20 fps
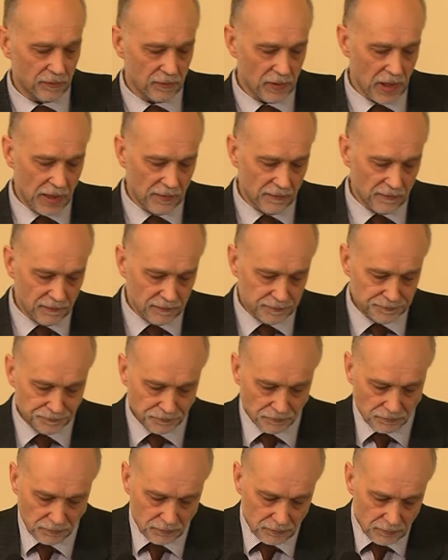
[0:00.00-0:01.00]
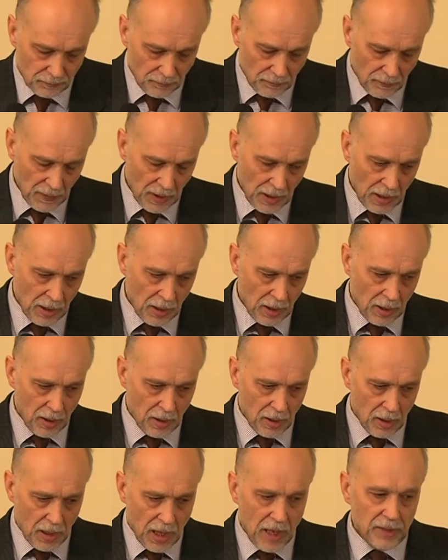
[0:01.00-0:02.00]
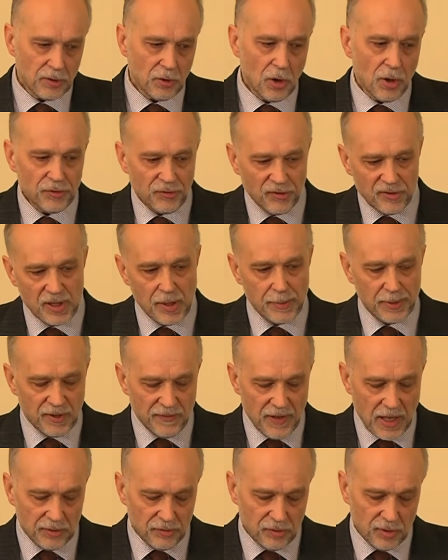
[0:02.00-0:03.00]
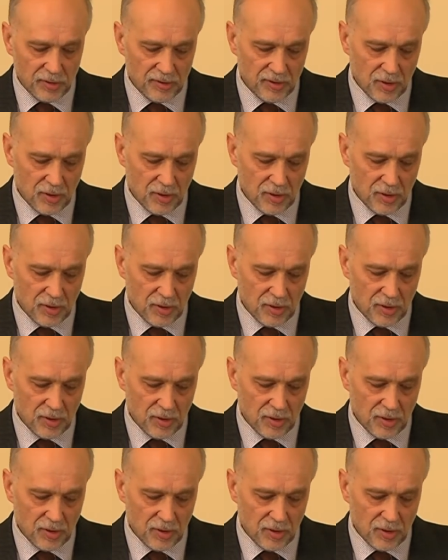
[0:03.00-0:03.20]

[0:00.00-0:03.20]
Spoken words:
of life and contraceptive attitude and